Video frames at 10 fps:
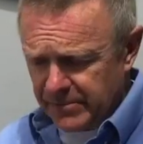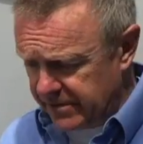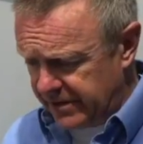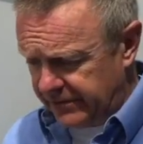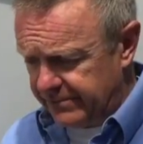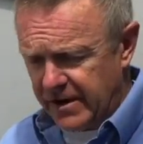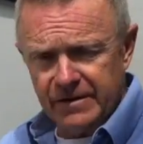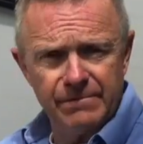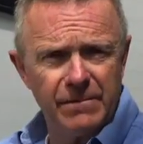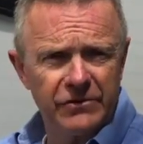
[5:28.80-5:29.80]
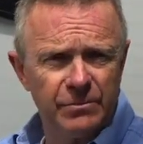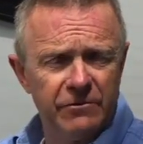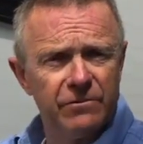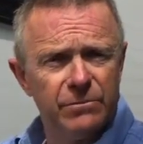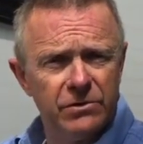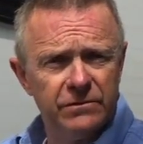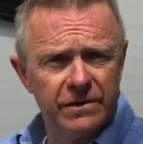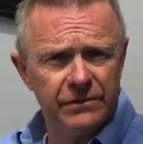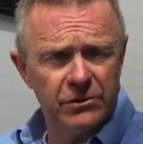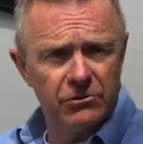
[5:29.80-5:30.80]
This vent must be
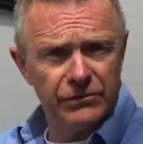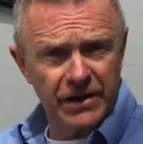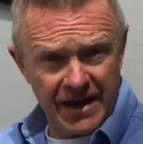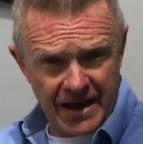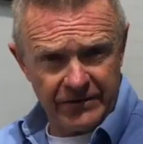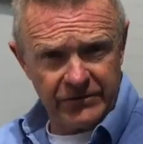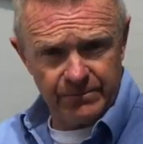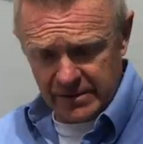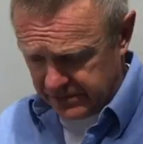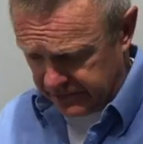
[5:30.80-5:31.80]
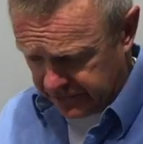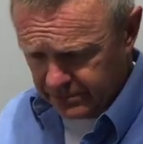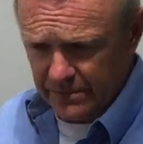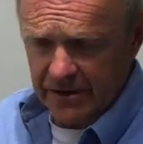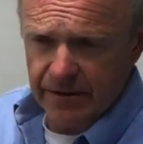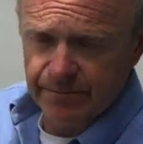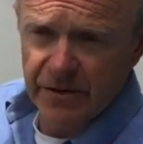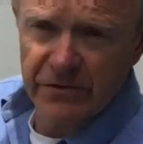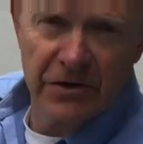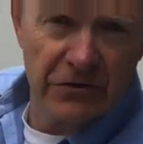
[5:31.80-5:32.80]
removed if you're on the gas, because there is an